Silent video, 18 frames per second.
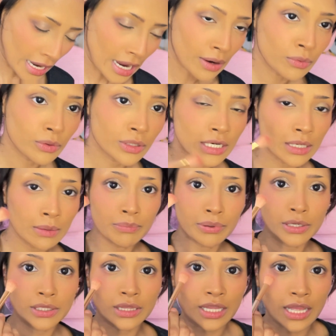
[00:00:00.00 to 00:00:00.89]
And we're gonna
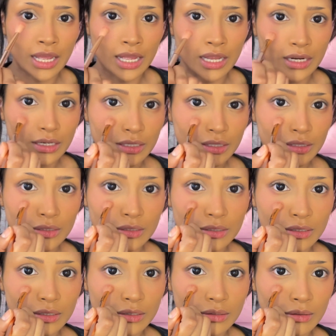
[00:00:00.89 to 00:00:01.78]
put that
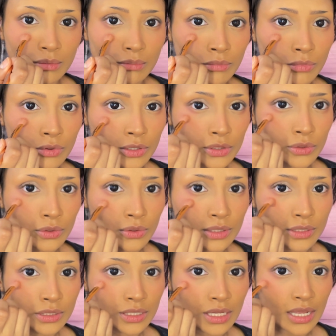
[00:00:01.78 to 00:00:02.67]
more
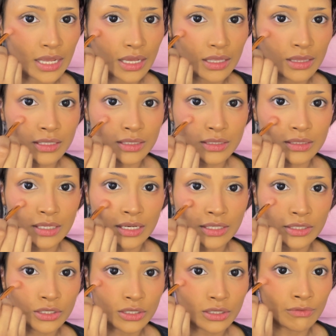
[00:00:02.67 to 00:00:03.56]
towards like the
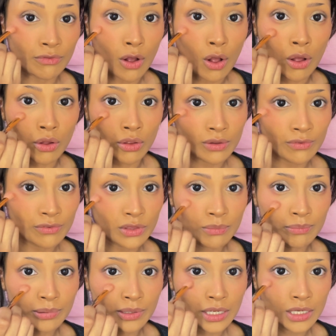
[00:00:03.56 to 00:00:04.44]
center of all of
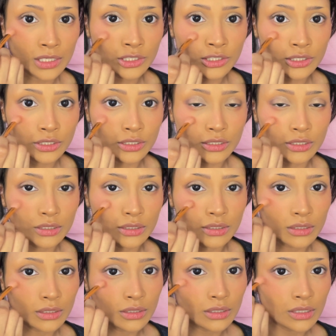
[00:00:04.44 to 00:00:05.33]
the blush.
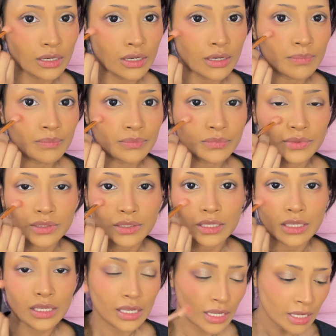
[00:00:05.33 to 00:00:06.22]

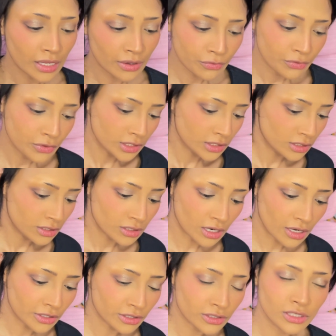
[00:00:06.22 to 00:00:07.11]
if this is
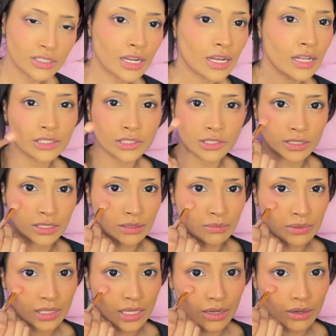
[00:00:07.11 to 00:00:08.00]
not your style, you're gonna
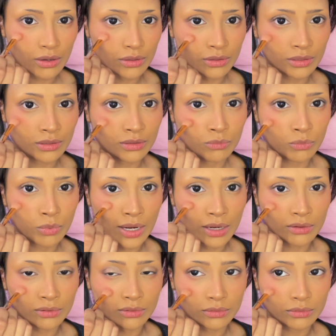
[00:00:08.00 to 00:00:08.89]
be like,
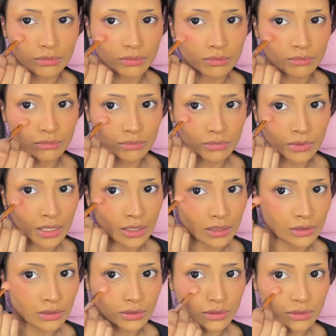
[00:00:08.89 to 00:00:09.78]
wow,
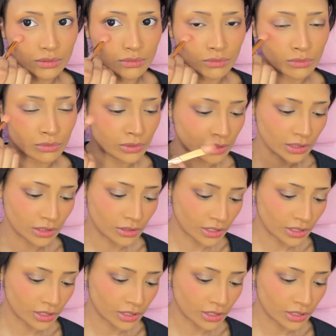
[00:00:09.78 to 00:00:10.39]
that looks really